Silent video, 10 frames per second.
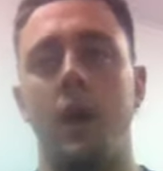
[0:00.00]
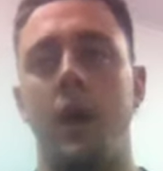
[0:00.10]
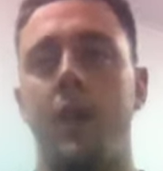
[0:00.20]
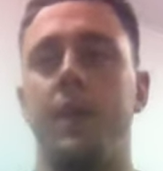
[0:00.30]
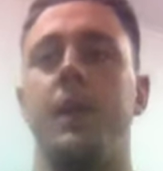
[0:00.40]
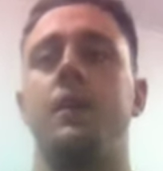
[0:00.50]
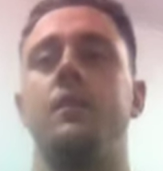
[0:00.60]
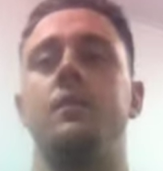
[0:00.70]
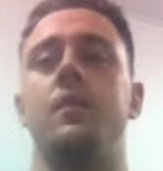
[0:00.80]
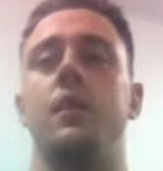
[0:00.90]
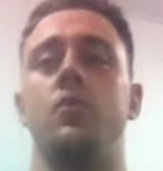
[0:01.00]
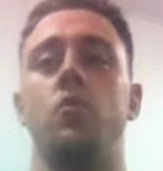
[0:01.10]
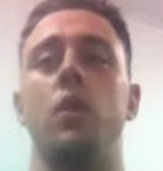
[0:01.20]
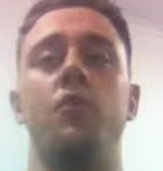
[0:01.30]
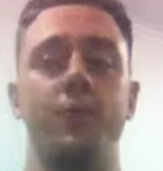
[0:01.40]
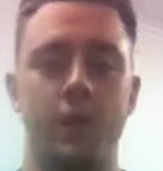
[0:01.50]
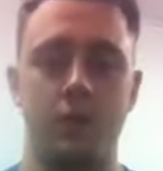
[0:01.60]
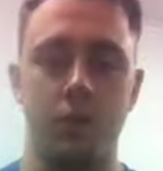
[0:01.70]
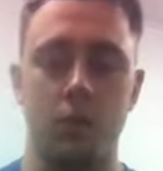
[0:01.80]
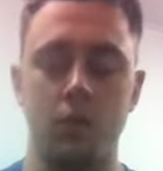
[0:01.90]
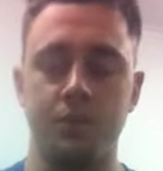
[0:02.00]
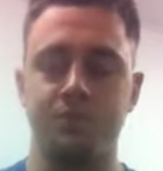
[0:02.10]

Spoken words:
and that is 12 minutes long,